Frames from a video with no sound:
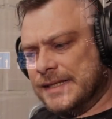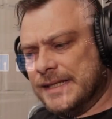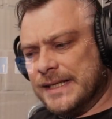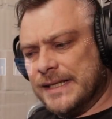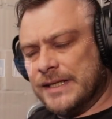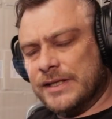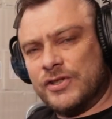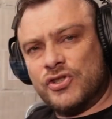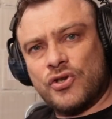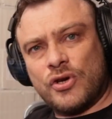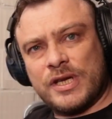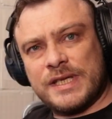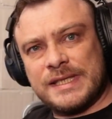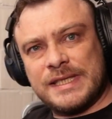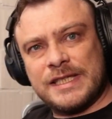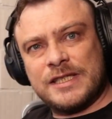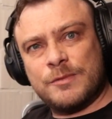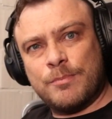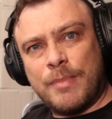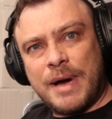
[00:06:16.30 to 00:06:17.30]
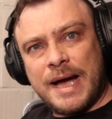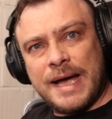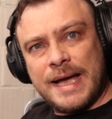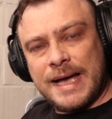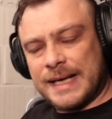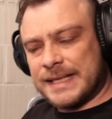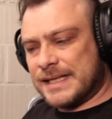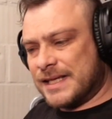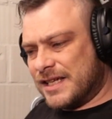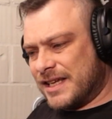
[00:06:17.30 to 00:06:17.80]
the joysticks by
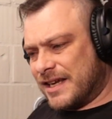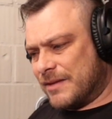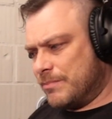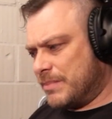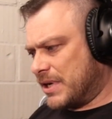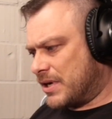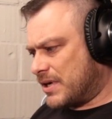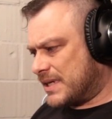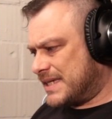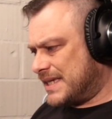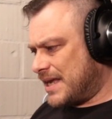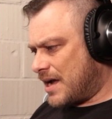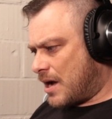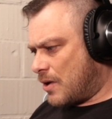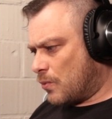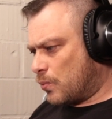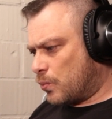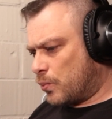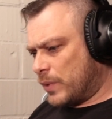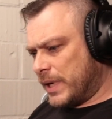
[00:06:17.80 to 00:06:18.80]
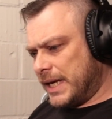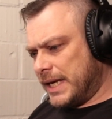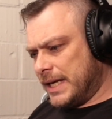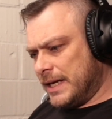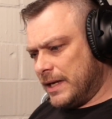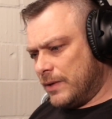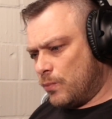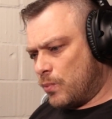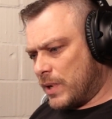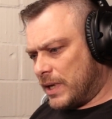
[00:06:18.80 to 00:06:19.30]
accident because they are
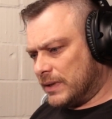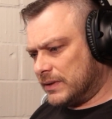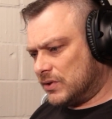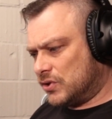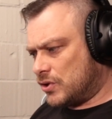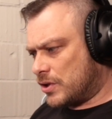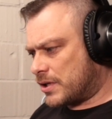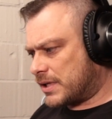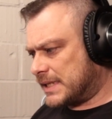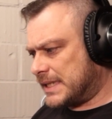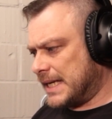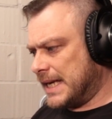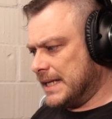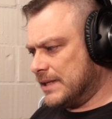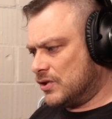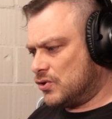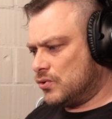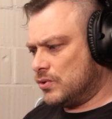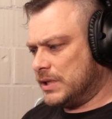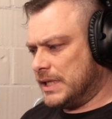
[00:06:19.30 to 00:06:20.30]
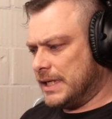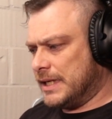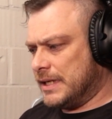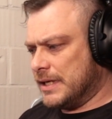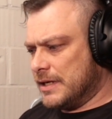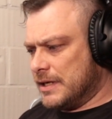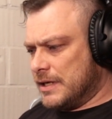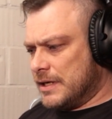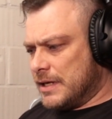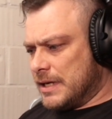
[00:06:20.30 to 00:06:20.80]
really well tucked into
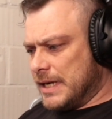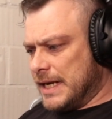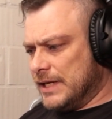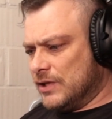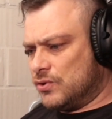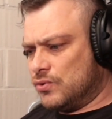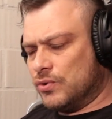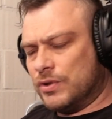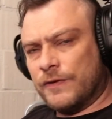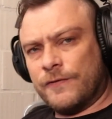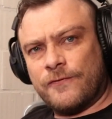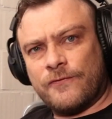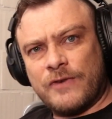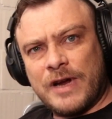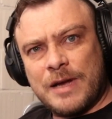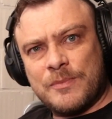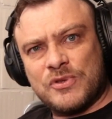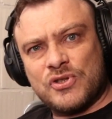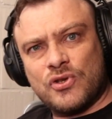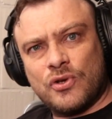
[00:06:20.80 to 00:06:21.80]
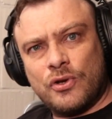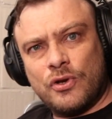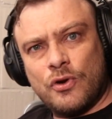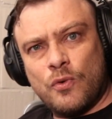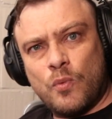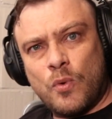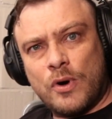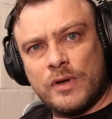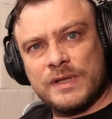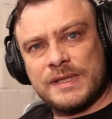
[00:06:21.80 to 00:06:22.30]
the frame, so
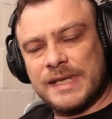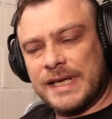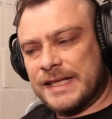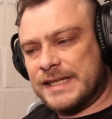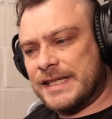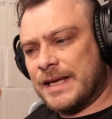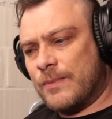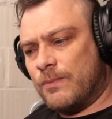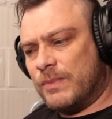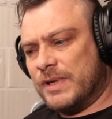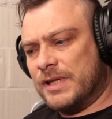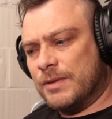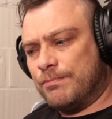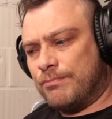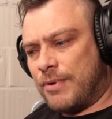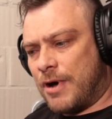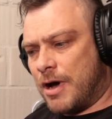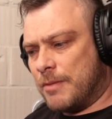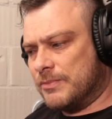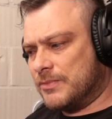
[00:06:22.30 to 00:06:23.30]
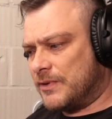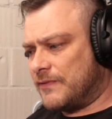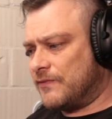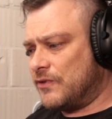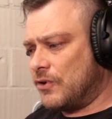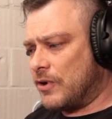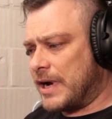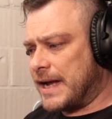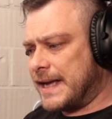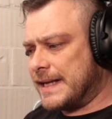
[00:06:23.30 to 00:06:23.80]
you won't hit them with the palm
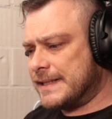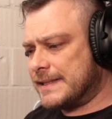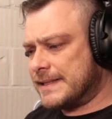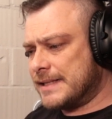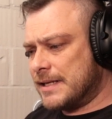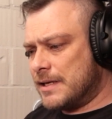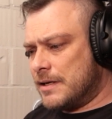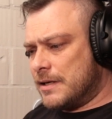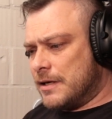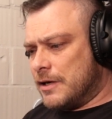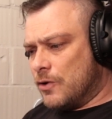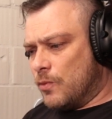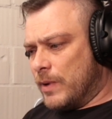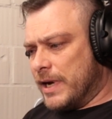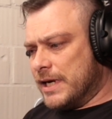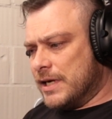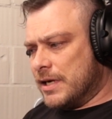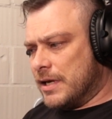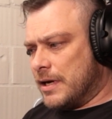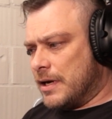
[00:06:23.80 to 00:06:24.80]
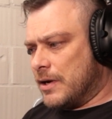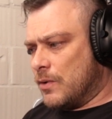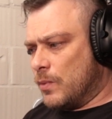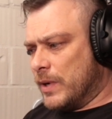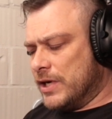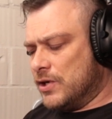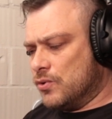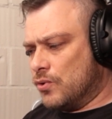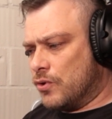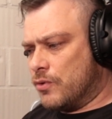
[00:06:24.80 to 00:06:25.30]
of your hands
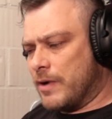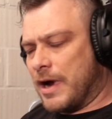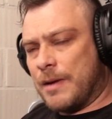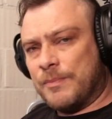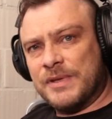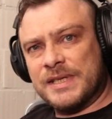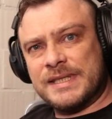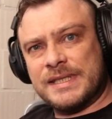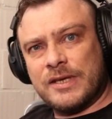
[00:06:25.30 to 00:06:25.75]
when you grab the